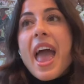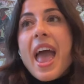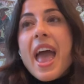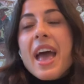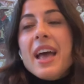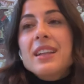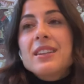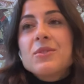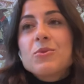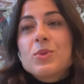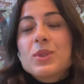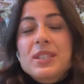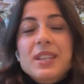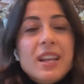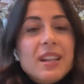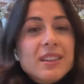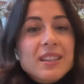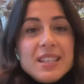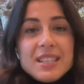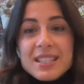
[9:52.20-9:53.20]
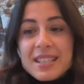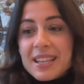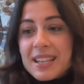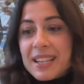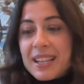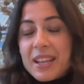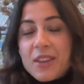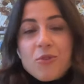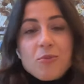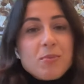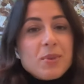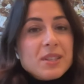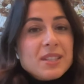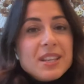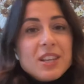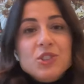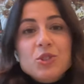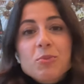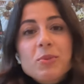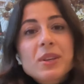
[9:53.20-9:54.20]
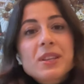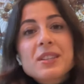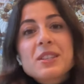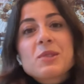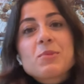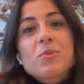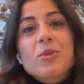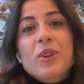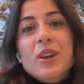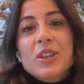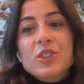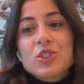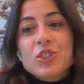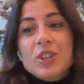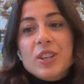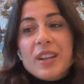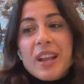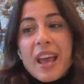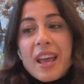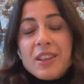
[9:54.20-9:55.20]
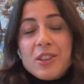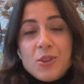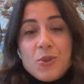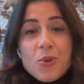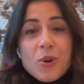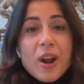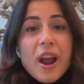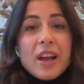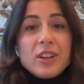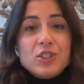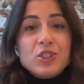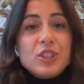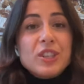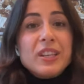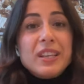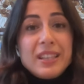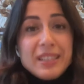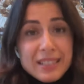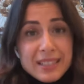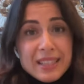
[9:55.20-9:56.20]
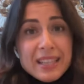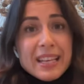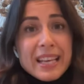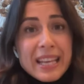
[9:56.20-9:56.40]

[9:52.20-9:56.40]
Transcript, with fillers: And we said, listen, you've been such a big inspiration and you are actually